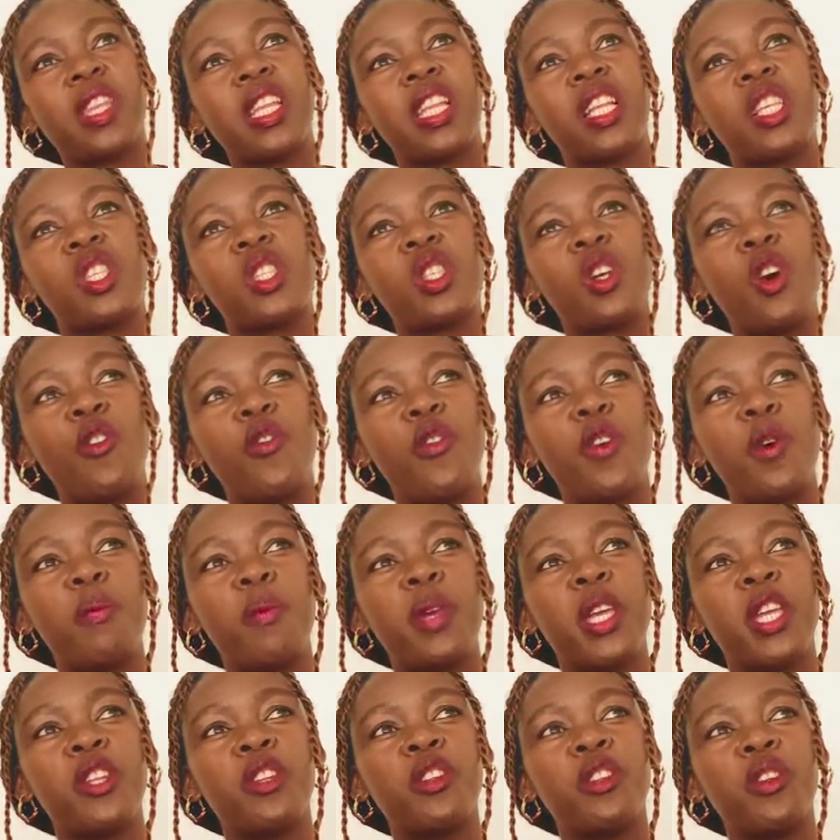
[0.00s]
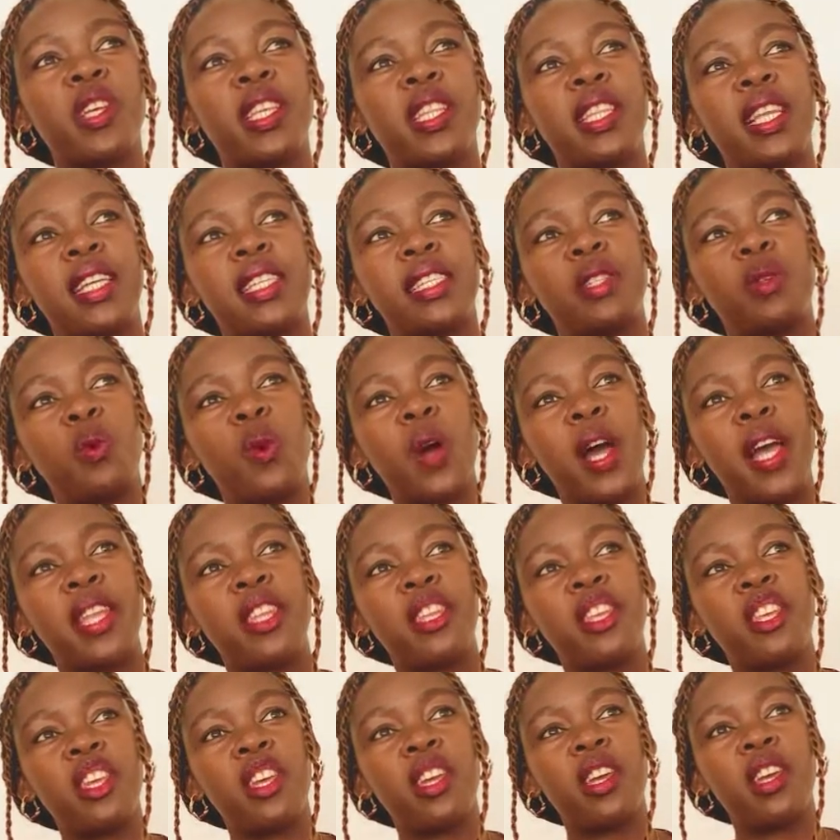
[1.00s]
So for me, during that
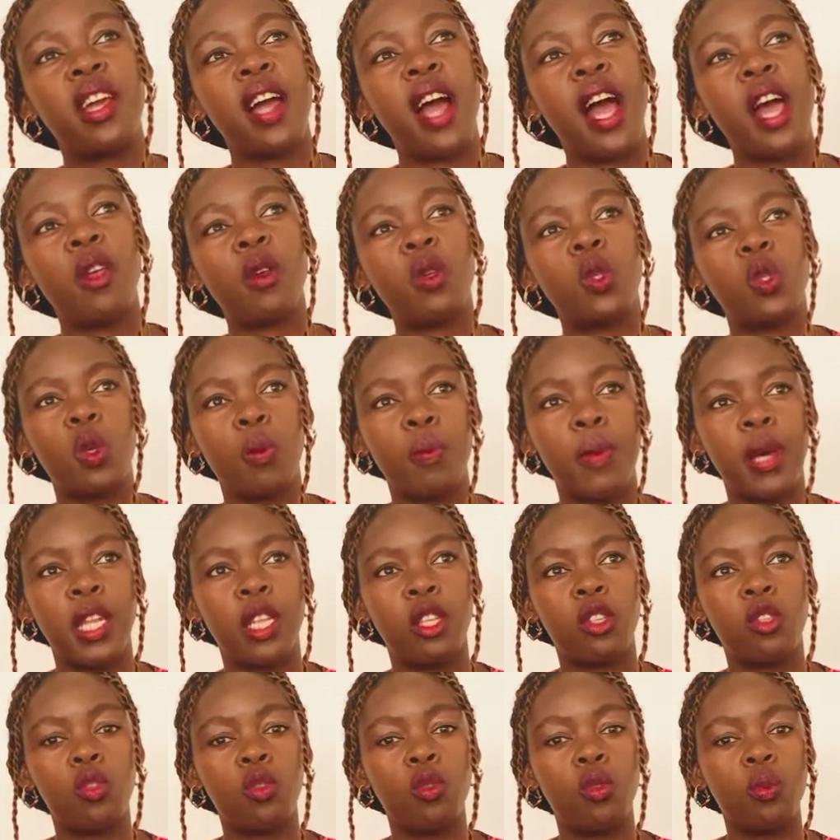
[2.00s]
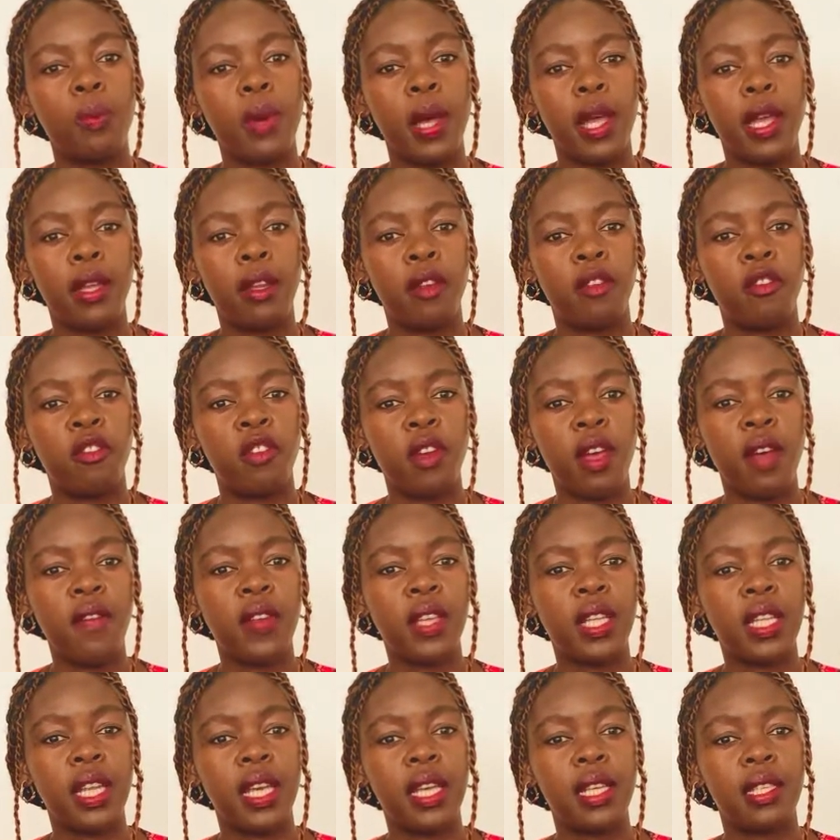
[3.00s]
1 year, I also managed to do my
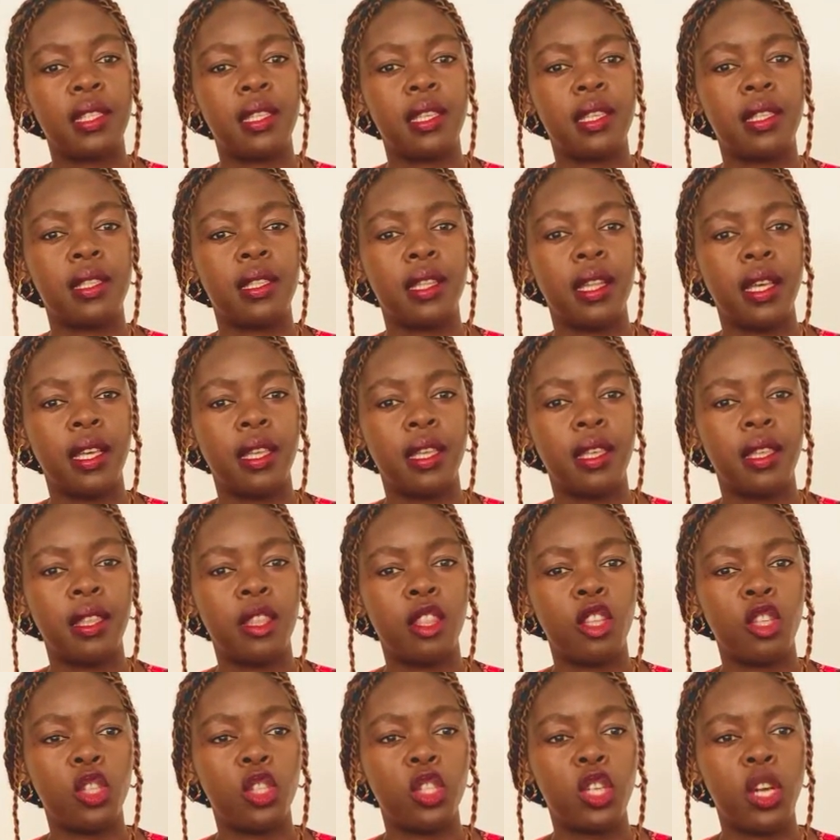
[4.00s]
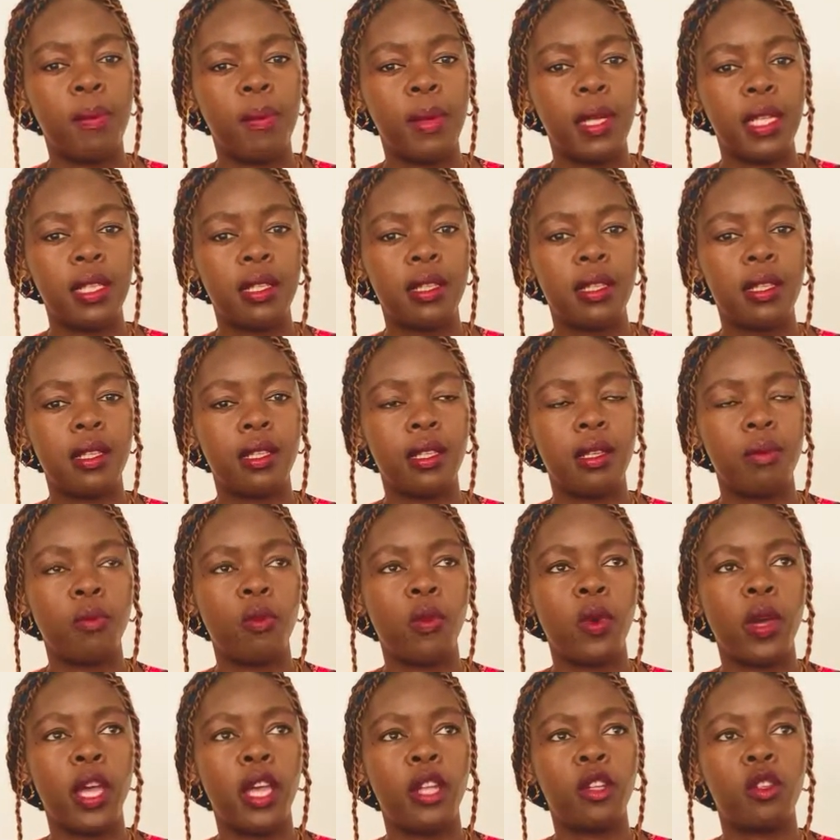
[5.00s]
driving license, like in the German system
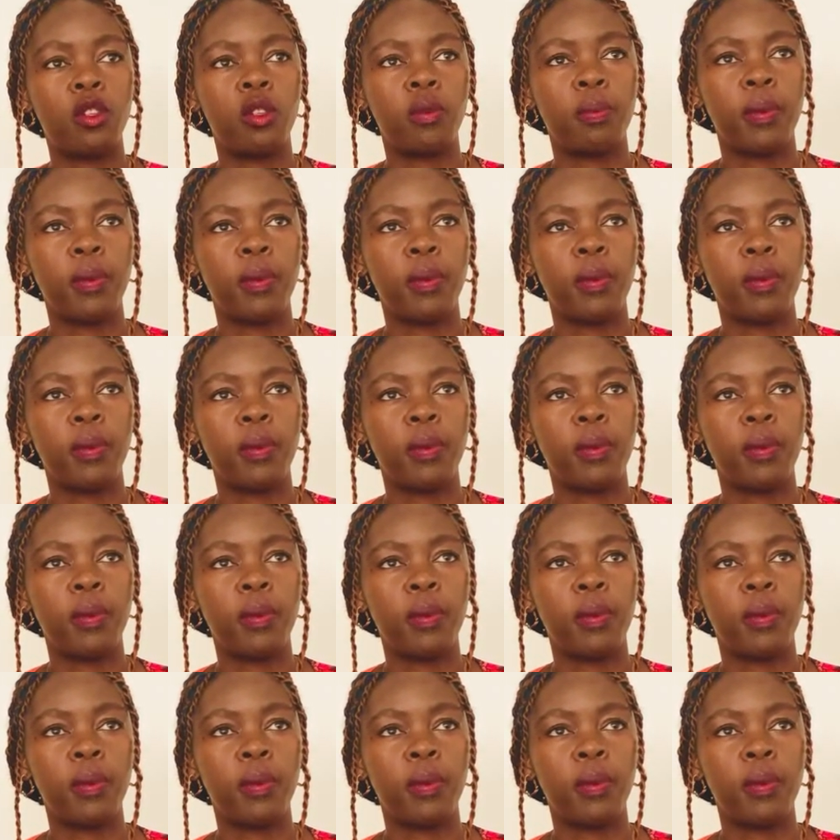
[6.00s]
way, doing